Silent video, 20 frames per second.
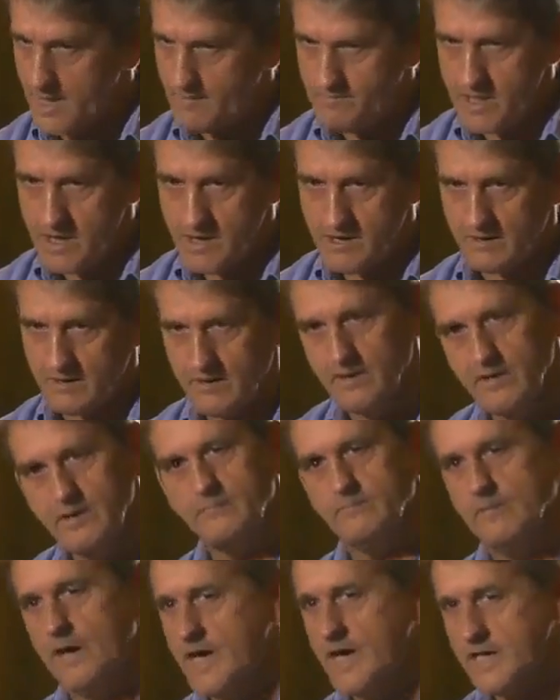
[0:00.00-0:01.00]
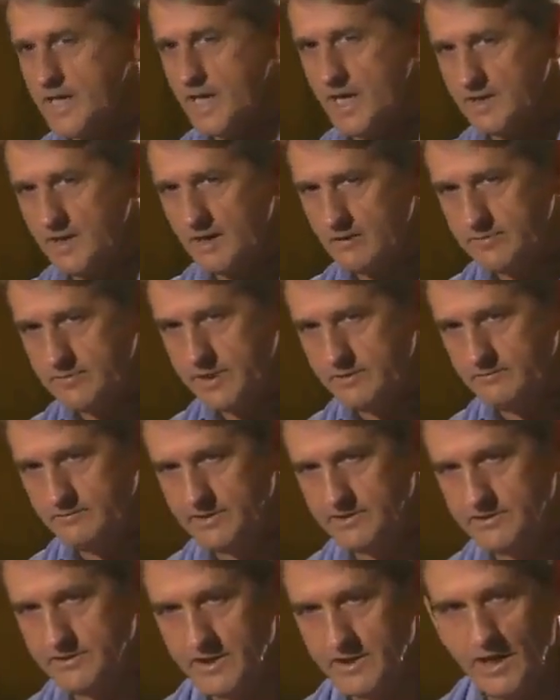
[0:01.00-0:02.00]
I'm there. I ain't got no
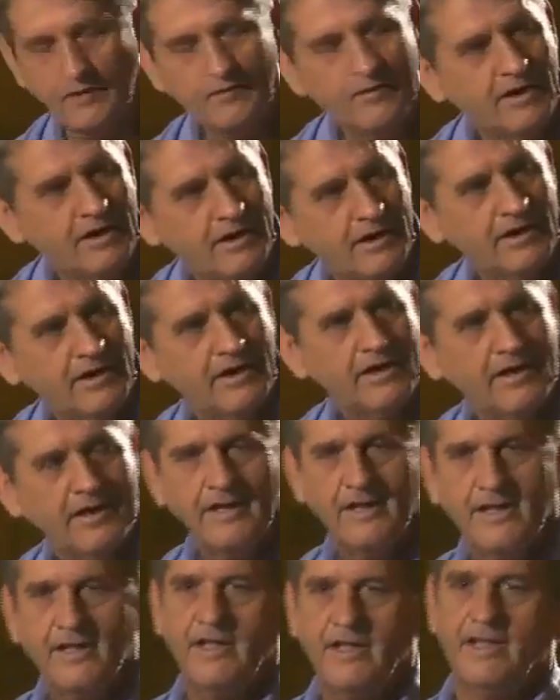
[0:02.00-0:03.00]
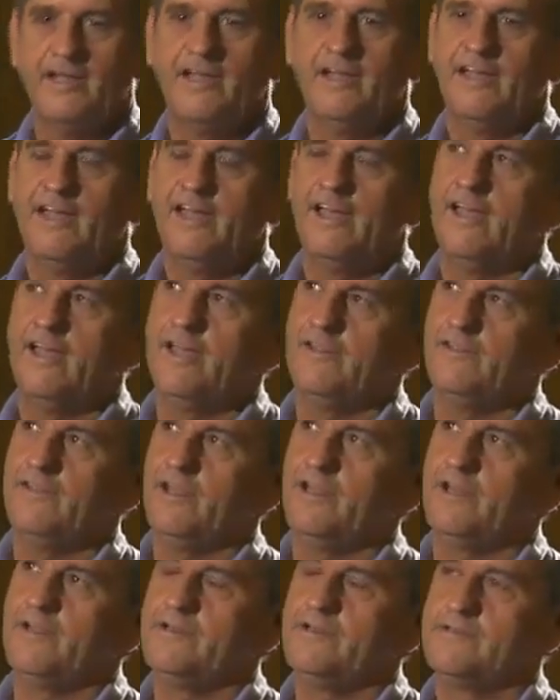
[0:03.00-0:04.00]
duties, you know.
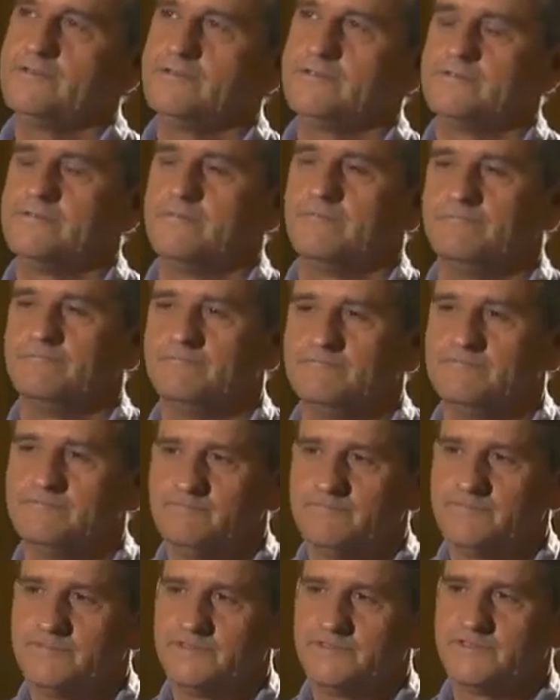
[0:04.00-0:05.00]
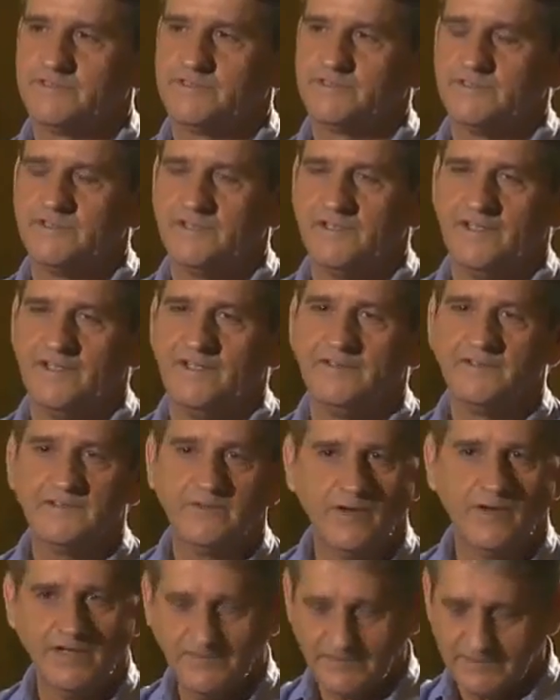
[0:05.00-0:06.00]
And
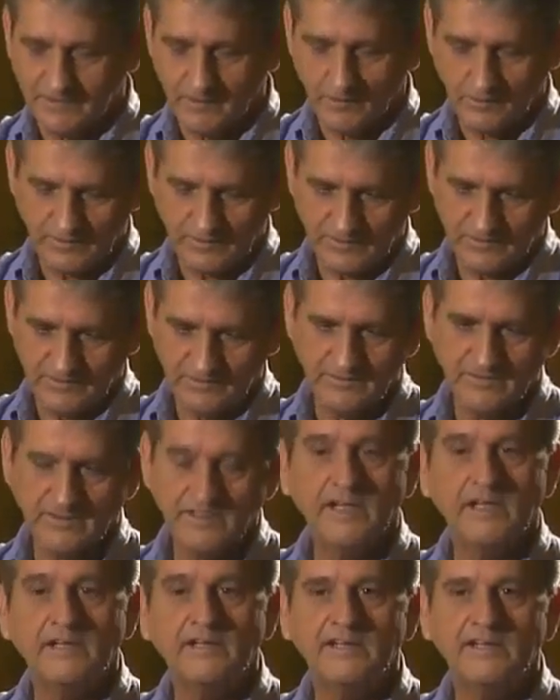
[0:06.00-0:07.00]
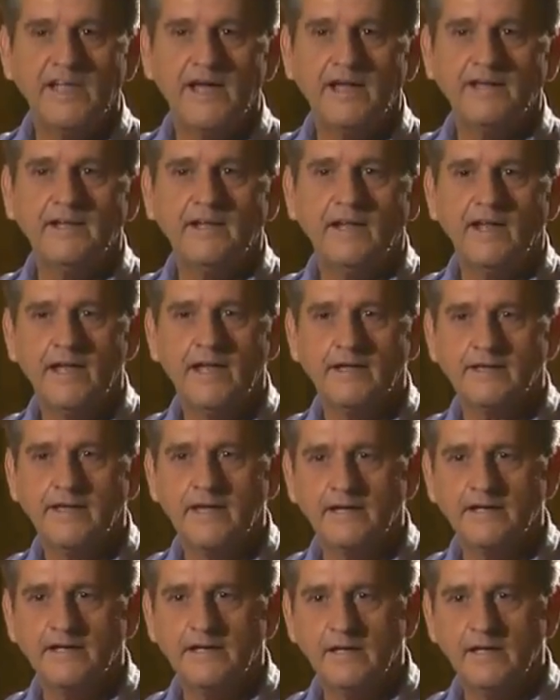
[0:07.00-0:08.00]
so I started getting an idea of how
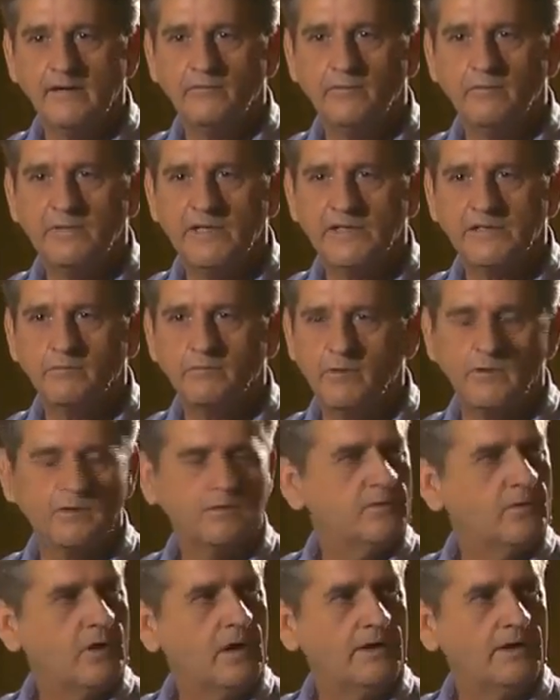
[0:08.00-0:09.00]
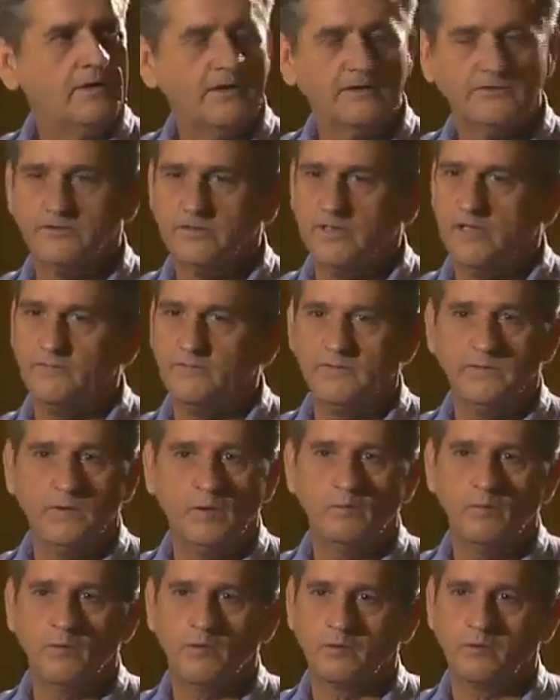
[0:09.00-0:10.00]
county governments work. And God, there's nothing
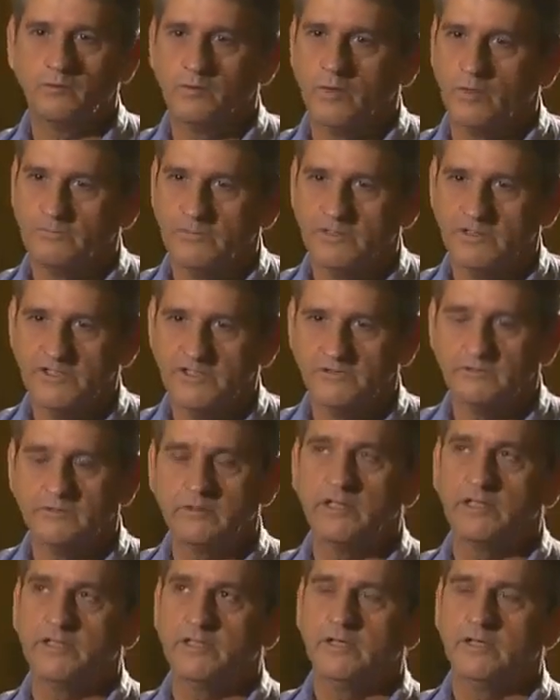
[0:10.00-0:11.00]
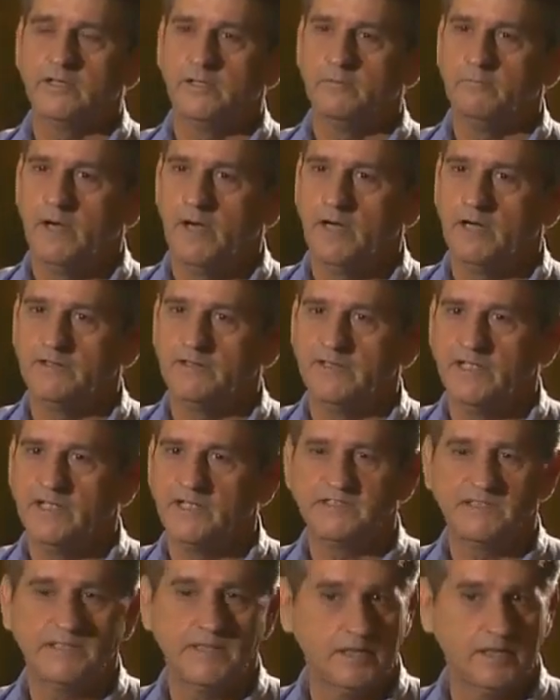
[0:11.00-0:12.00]
no more corrupt than Eastern Kentucky
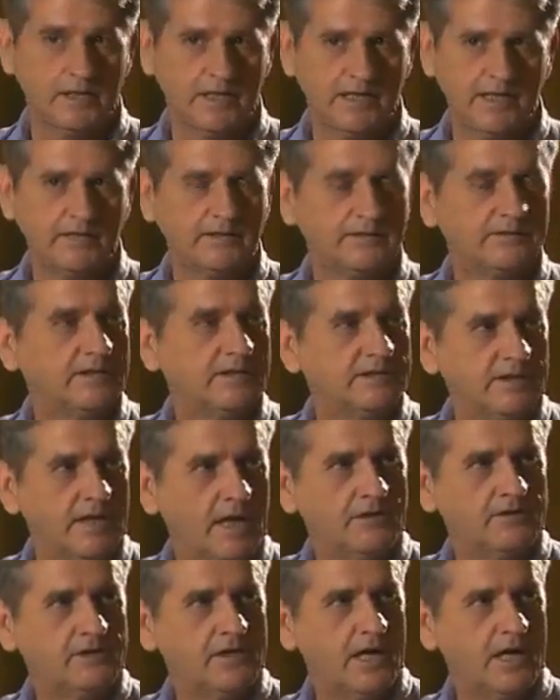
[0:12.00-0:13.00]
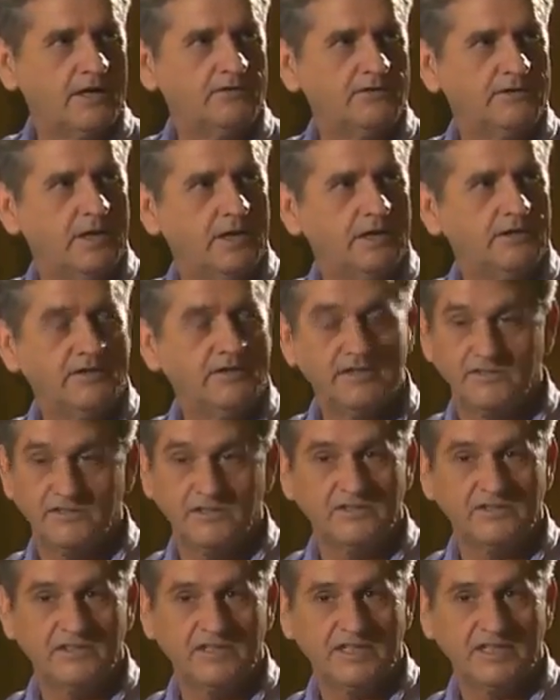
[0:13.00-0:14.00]
politics. Still is. It's not changed none since
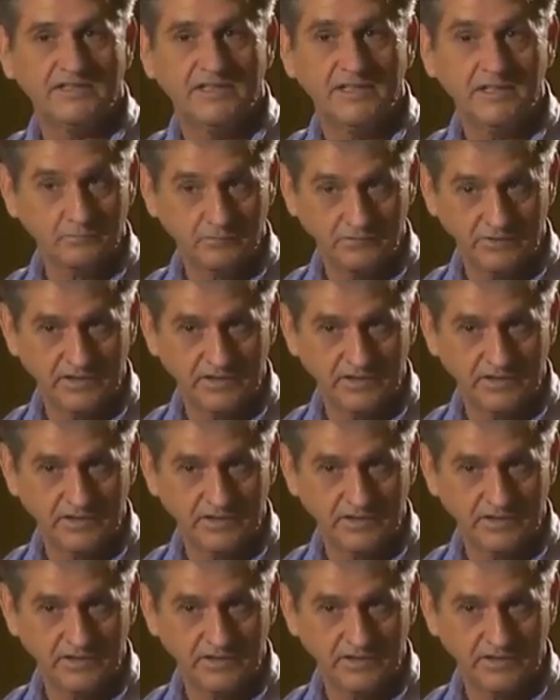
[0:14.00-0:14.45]
the 60s. This